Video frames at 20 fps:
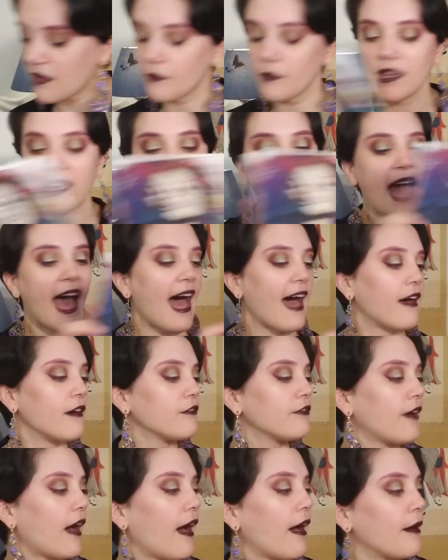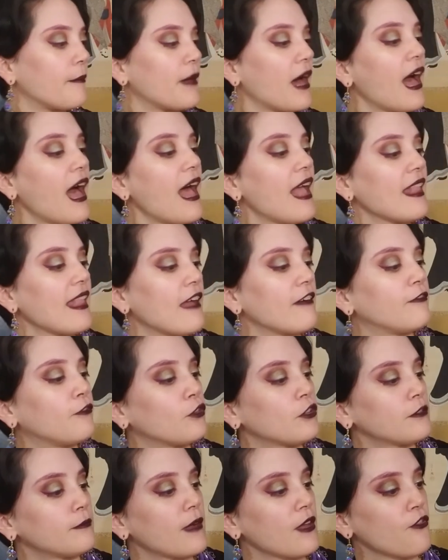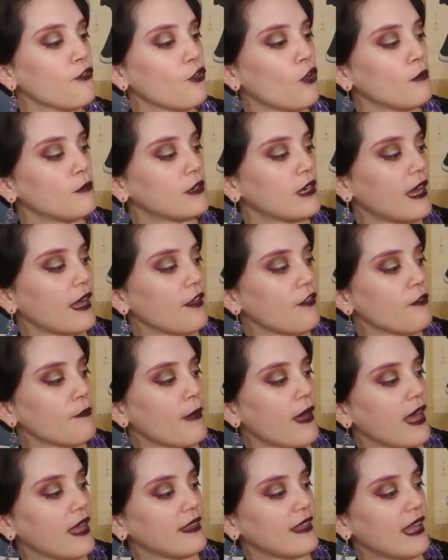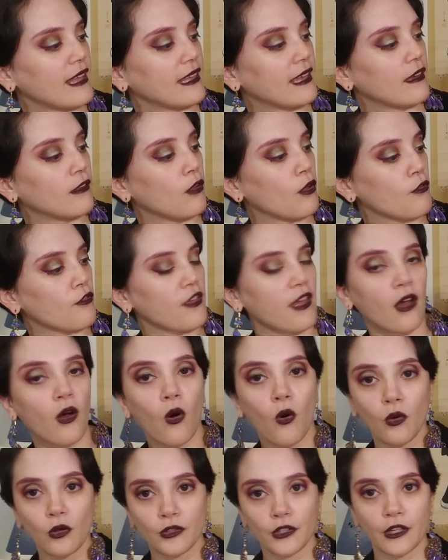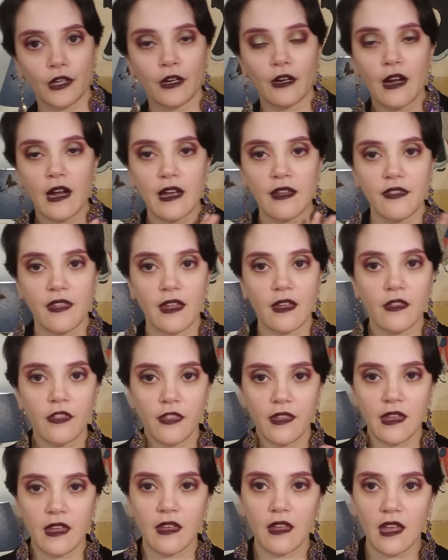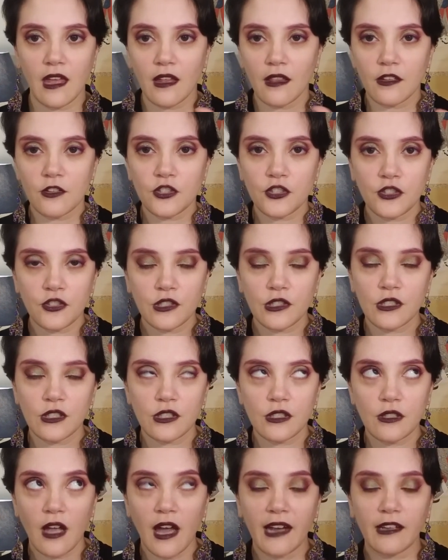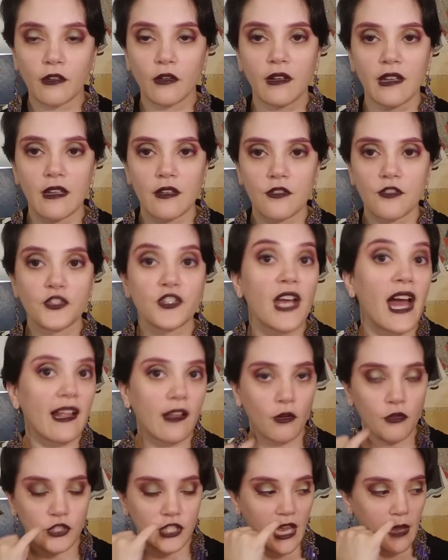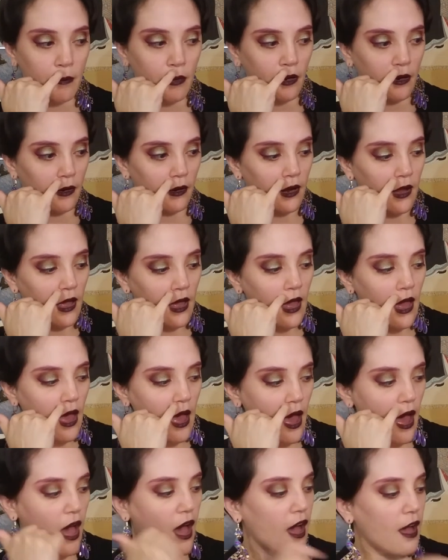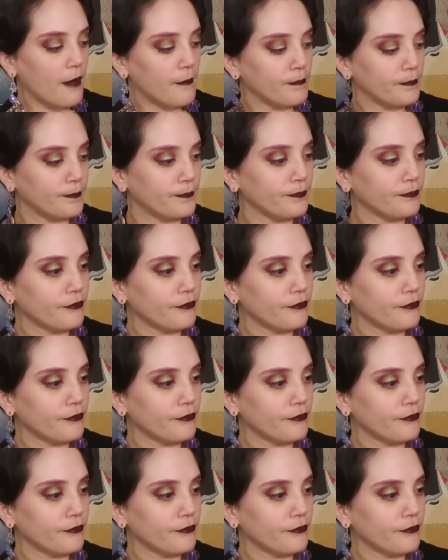we have um, La Formasombras by Daniel Jose Older. I think the English title is Shadow Shaper. Um,